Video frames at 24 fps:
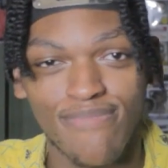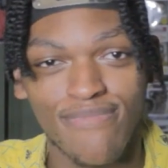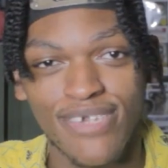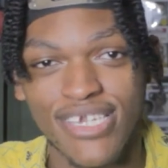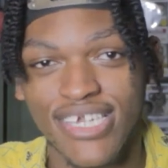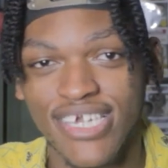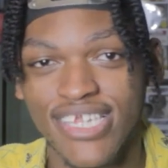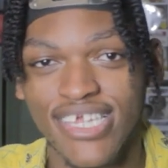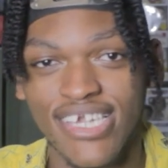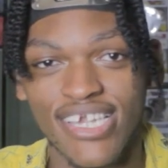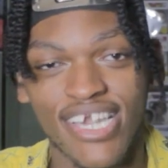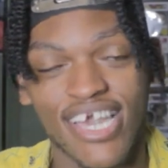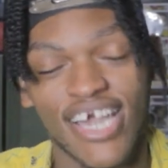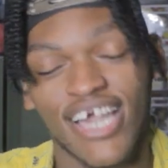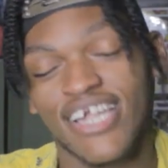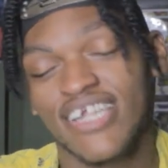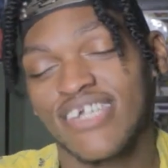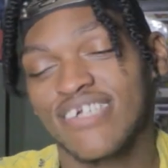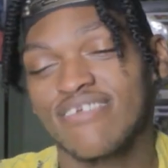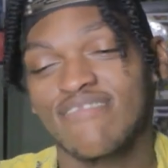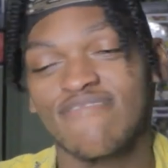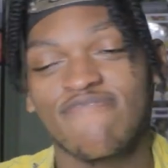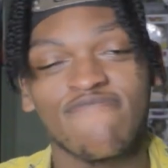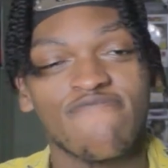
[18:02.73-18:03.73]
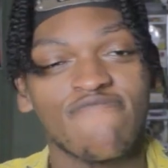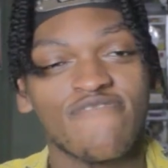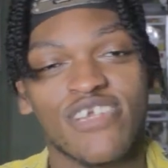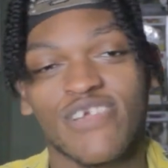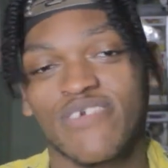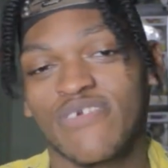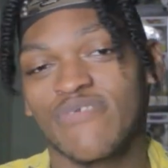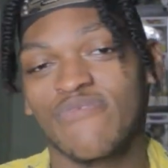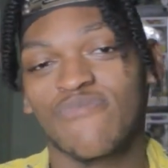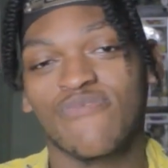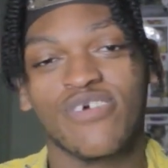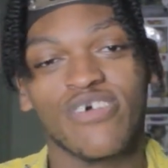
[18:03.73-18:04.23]
beginning, I could have
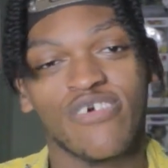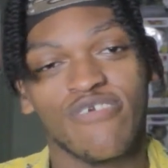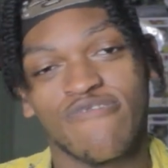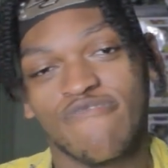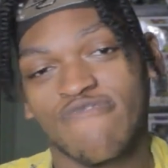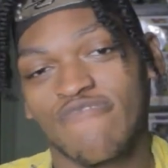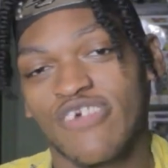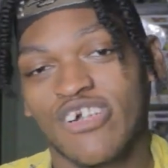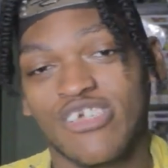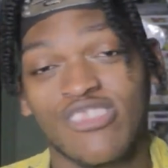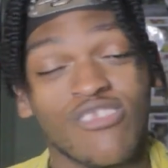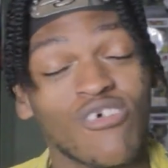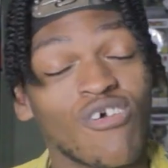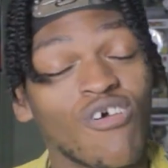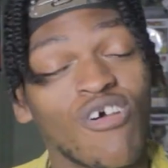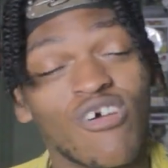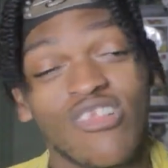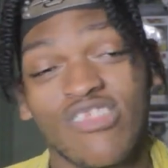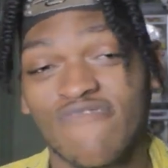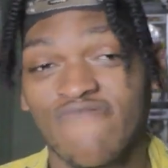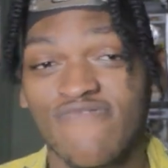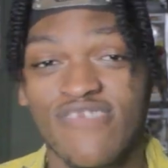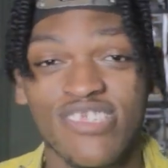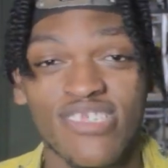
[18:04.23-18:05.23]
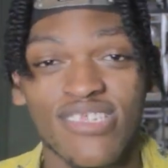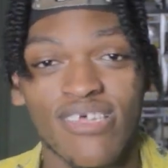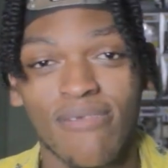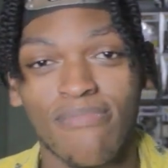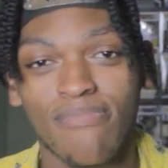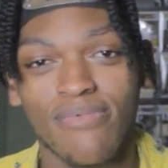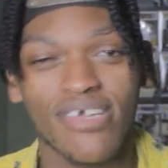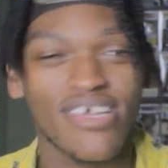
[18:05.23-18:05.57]
very well fucked all of this up.